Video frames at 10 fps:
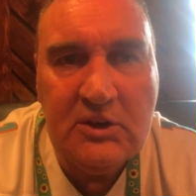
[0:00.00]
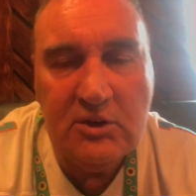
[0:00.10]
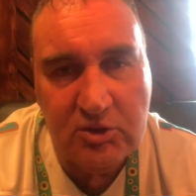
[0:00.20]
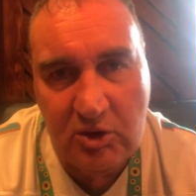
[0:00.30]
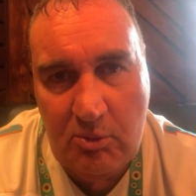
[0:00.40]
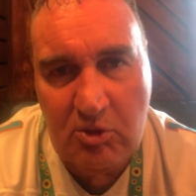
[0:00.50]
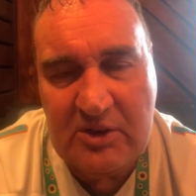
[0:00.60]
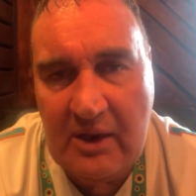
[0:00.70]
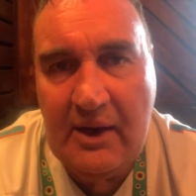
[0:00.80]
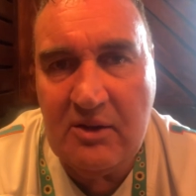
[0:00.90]
So you must get
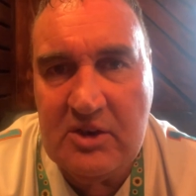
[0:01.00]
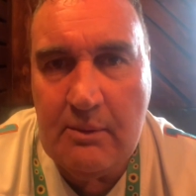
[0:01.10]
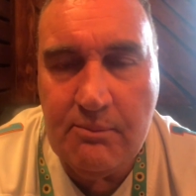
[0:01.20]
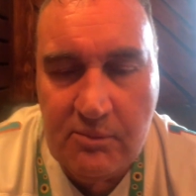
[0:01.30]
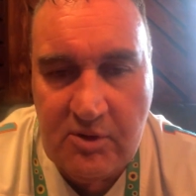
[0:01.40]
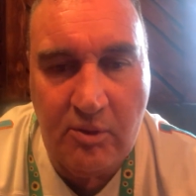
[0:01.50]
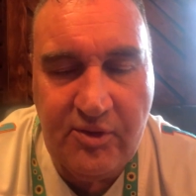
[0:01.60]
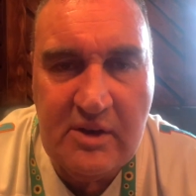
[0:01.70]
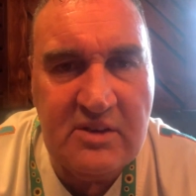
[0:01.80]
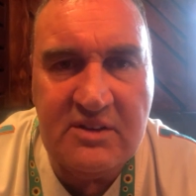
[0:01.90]
in that gym, do
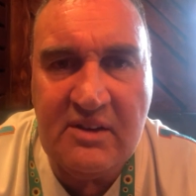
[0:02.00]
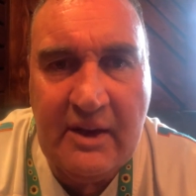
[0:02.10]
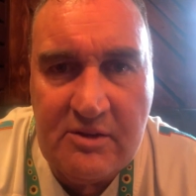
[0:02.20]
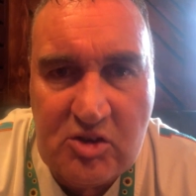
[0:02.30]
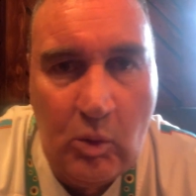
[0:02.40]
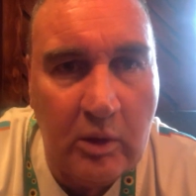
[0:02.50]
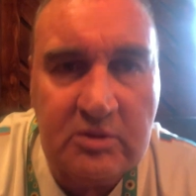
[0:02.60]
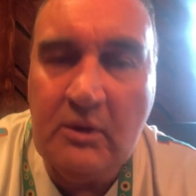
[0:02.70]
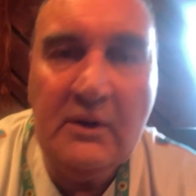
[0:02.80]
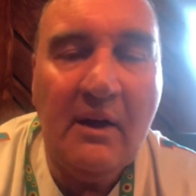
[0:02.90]
3 sets of 10 squats,
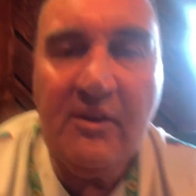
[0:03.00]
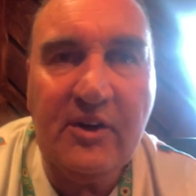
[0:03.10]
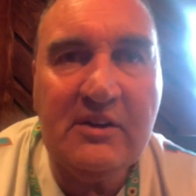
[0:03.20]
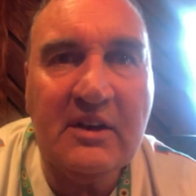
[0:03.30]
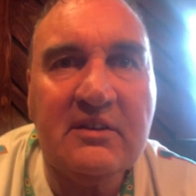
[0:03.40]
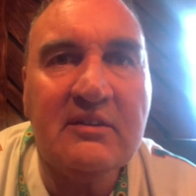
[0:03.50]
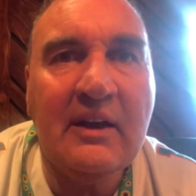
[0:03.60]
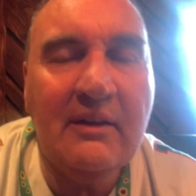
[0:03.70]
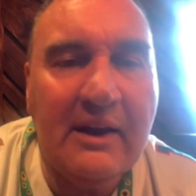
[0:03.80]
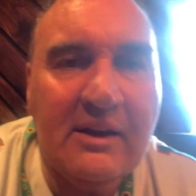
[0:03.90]
3 sets of
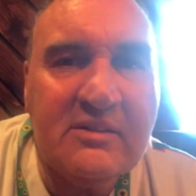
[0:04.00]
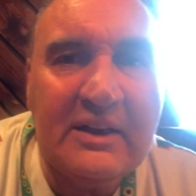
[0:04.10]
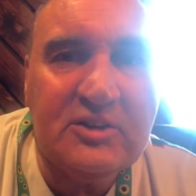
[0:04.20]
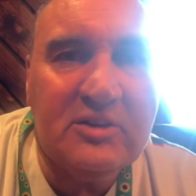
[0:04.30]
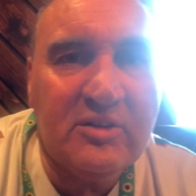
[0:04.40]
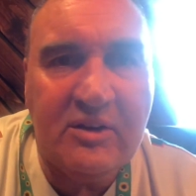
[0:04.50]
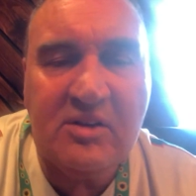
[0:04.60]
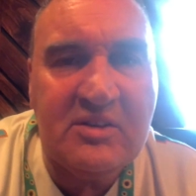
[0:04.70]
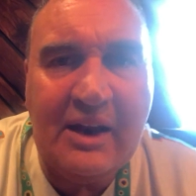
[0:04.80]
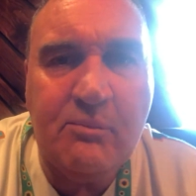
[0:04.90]
10 leg extensions, 3 sets
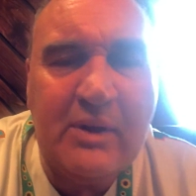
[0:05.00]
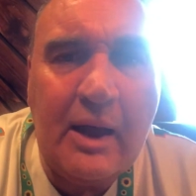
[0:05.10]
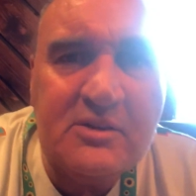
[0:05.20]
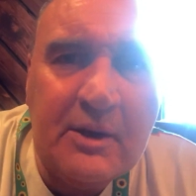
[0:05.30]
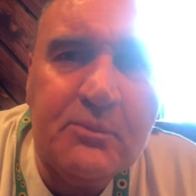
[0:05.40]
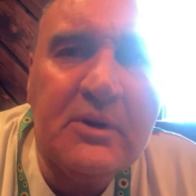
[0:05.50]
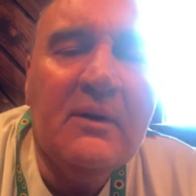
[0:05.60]
of 9 biceps.